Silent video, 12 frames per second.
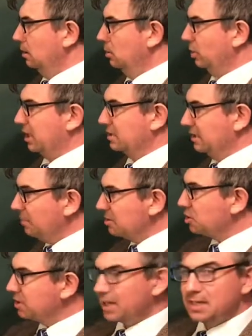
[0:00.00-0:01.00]
We can
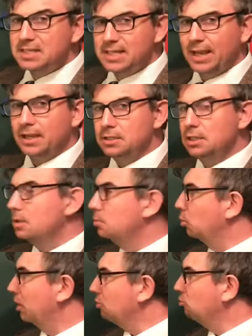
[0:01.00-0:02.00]
demonstrate that in a second.
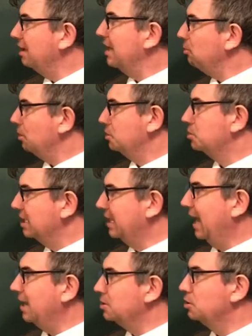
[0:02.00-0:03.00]
What I really want to
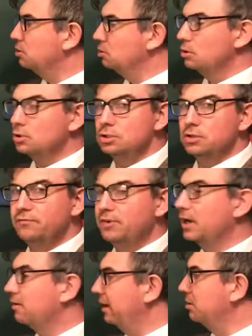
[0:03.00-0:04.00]
get you to
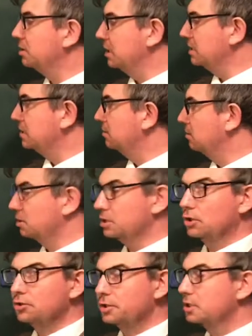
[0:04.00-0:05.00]
figure out is, or to
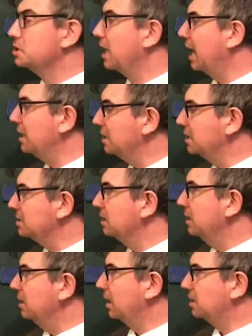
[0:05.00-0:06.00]
understand is,
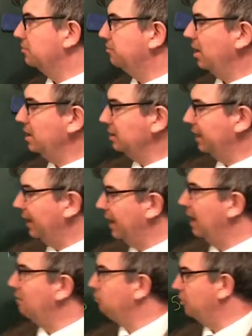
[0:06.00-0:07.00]
that to find the
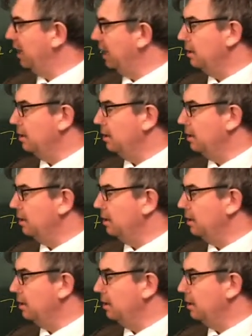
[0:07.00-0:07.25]
halfway